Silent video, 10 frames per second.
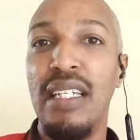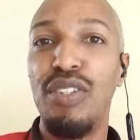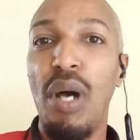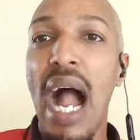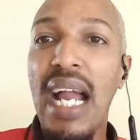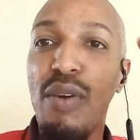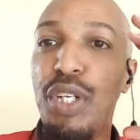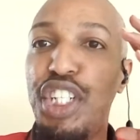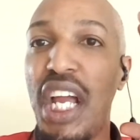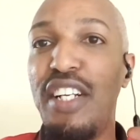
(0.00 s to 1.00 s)
So how can
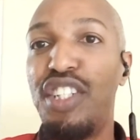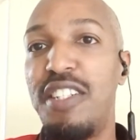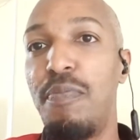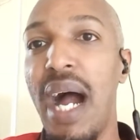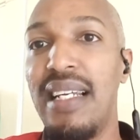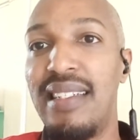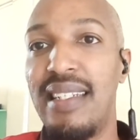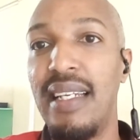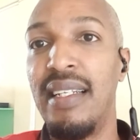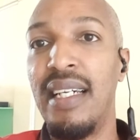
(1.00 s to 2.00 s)
we change this
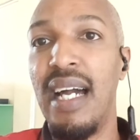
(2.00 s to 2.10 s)
mindset?